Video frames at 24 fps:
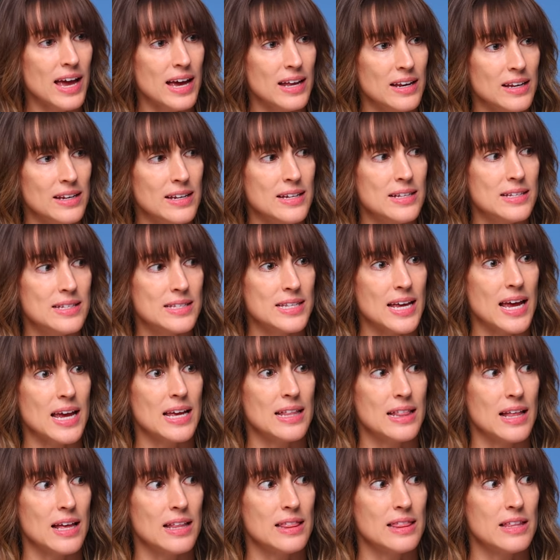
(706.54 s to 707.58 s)
Canon is
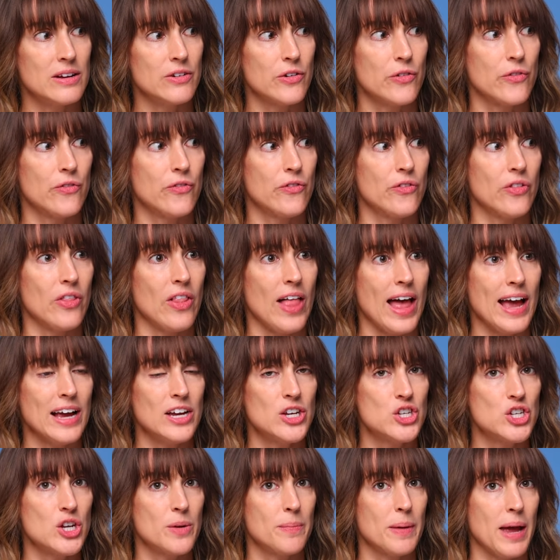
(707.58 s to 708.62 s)
saying that their
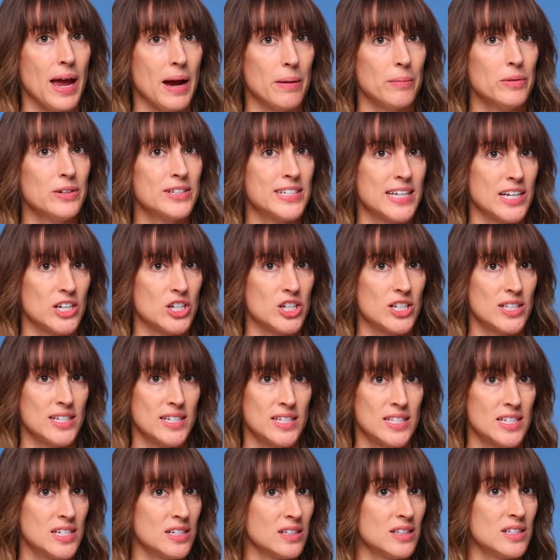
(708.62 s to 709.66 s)
flagship camera is actually
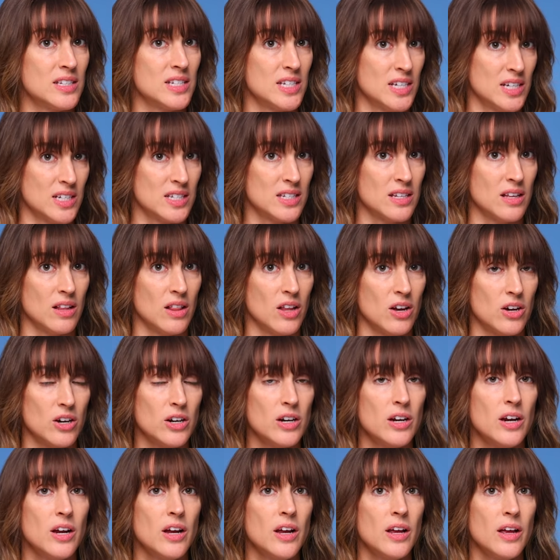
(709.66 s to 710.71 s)
still the
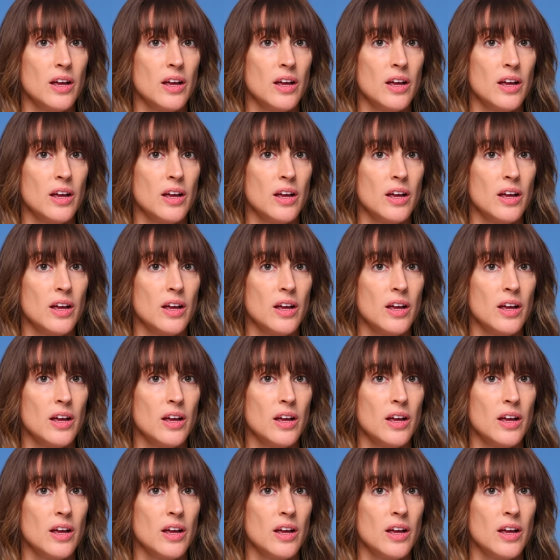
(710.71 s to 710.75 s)
DSLR.